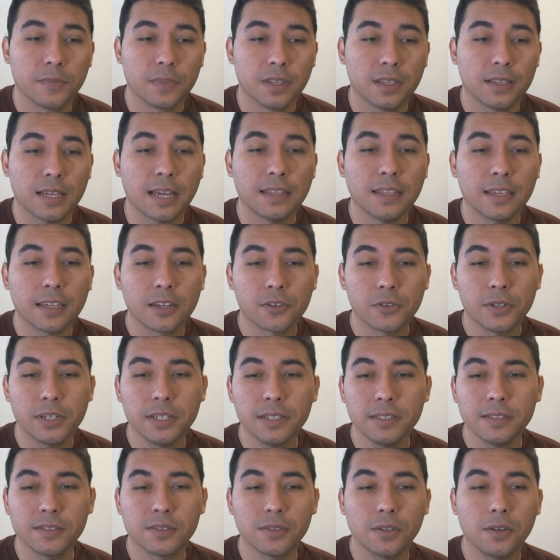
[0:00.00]
And I
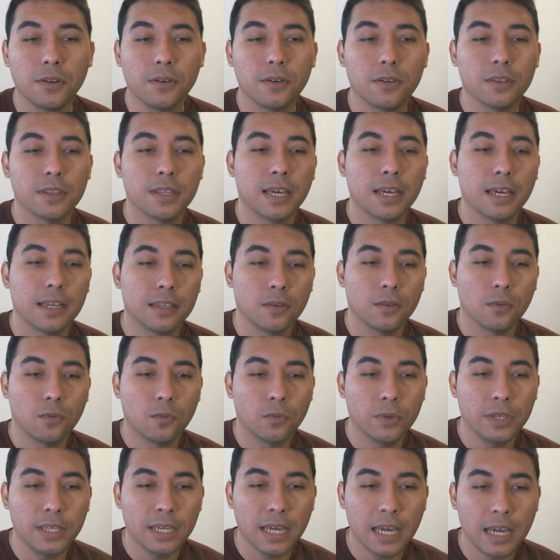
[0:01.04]
created so that
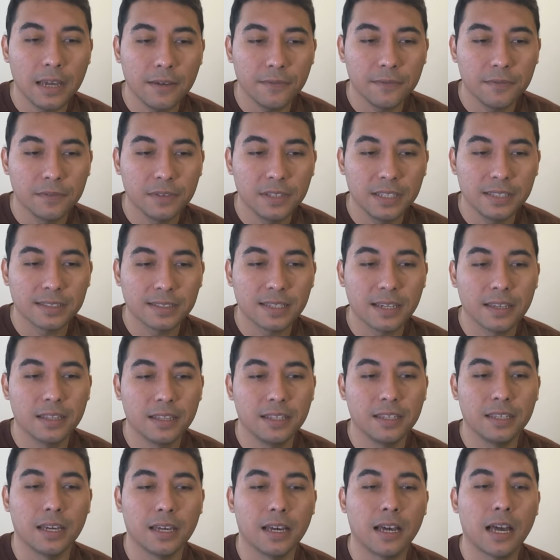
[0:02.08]
we have this
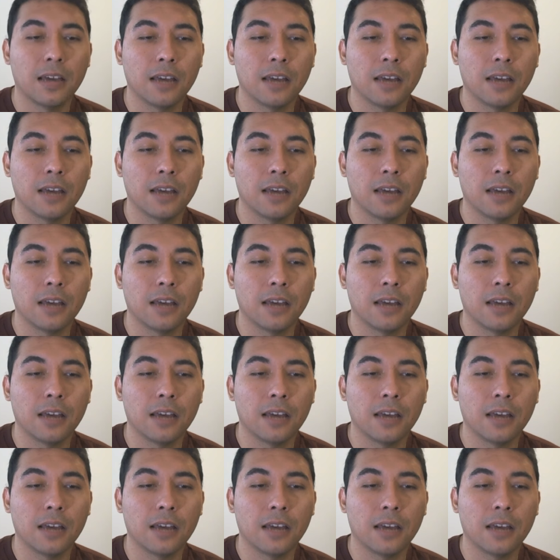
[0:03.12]
idea,